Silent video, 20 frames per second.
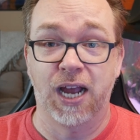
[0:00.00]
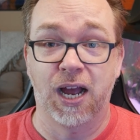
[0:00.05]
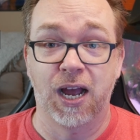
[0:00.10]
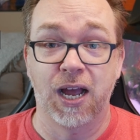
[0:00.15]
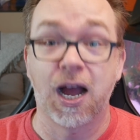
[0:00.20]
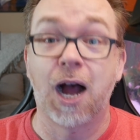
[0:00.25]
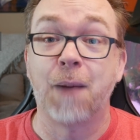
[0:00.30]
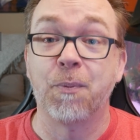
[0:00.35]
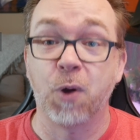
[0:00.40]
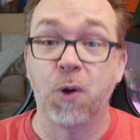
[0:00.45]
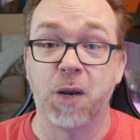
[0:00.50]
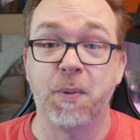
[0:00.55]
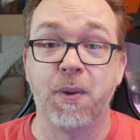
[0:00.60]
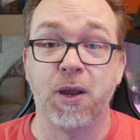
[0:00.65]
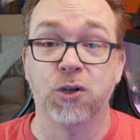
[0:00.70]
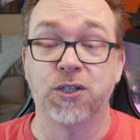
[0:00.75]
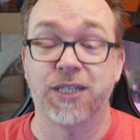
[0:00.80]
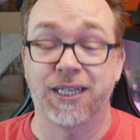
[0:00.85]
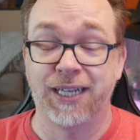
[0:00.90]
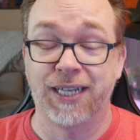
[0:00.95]
Uh, I'm going to be
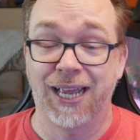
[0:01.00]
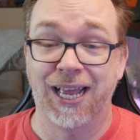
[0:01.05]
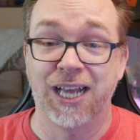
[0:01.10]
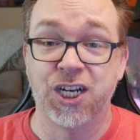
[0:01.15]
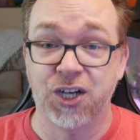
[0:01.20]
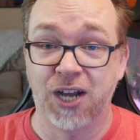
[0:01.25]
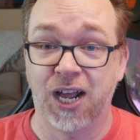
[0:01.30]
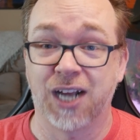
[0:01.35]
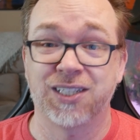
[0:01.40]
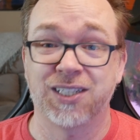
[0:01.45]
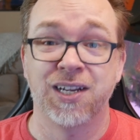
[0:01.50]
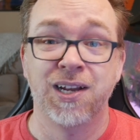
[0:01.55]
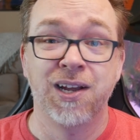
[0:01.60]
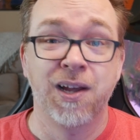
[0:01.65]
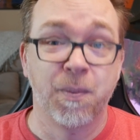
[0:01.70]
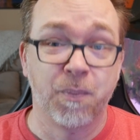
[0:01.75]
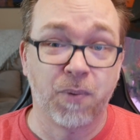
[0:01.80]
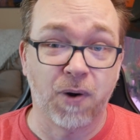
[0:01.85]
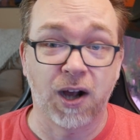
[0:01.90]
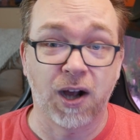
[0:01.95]
using Nginx
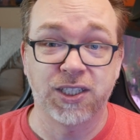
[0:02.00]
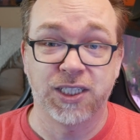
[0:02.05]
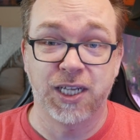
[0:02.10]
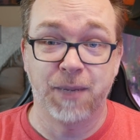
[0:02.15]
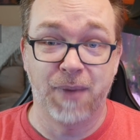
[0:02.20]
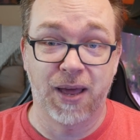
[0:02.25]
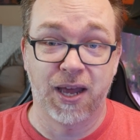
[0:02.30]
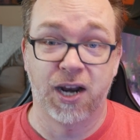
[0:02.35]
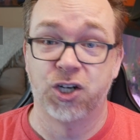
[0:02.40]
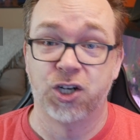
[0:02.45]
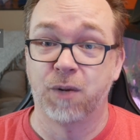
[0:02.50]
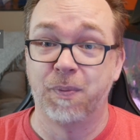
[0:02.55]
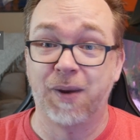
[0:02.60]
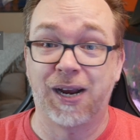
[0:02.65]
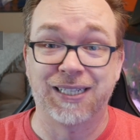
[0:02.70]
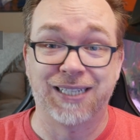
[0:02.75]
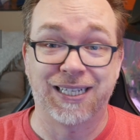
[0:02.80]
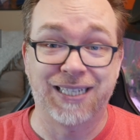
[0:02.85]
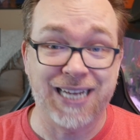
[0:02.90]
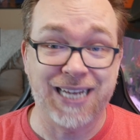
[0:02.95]
Proxy Manager
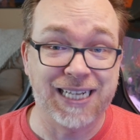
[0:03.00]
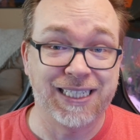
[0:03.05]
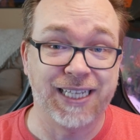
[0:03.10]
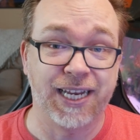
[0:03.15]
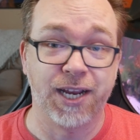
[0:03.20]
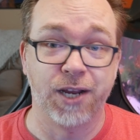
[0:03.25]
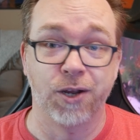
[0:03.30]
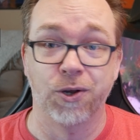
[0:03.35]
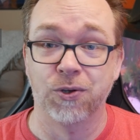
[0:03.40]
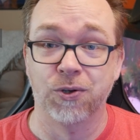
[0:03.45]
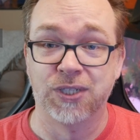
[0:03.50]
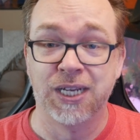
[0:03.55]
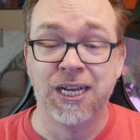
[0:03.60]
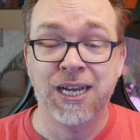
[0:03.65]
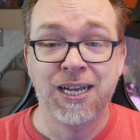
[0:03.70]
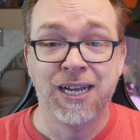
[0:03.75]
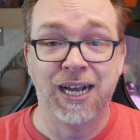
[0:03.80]
because it's easy to use,